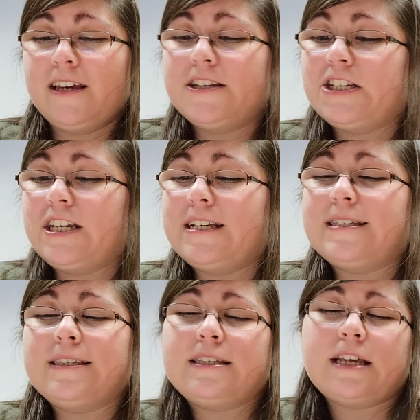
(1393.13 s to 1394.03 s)
She
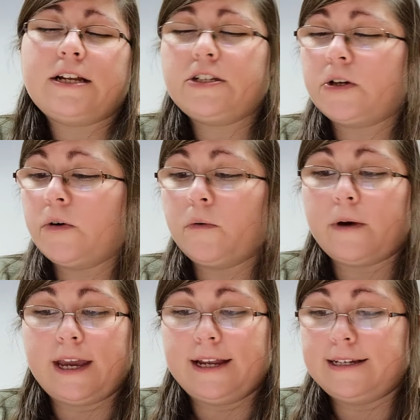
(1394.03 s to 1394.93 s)
is such a
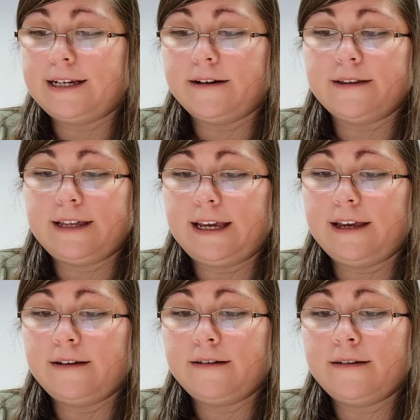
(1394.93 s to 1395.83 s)
quite dear thing.